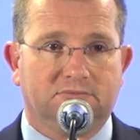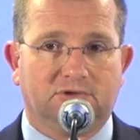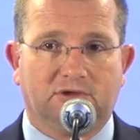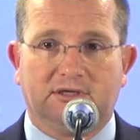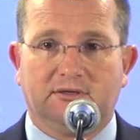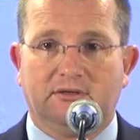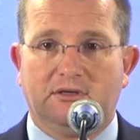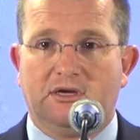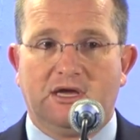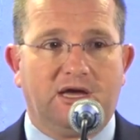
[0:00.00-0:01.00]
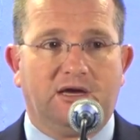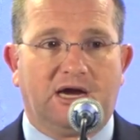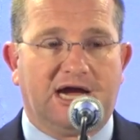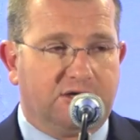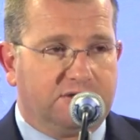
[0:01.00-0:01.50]
All right?
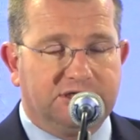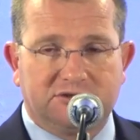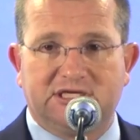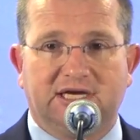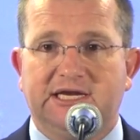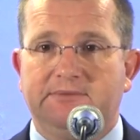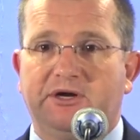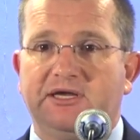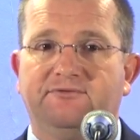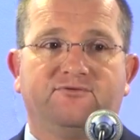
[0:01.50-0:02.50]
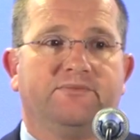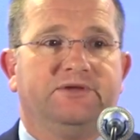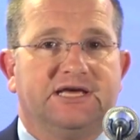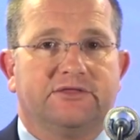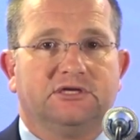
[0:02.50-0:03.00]
I don't need to tell anybody from the
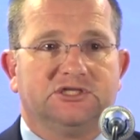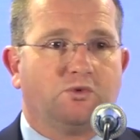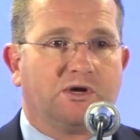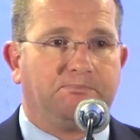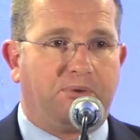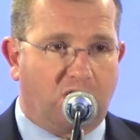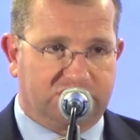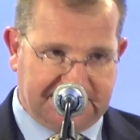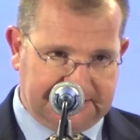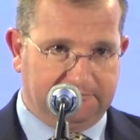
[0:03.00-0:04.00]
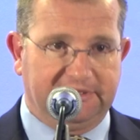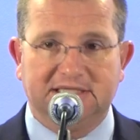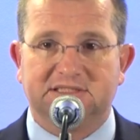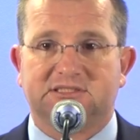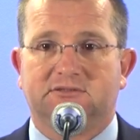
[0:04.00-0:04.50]
Netherlands what apartheid
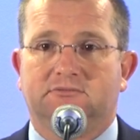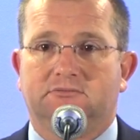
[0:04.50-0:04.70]
means.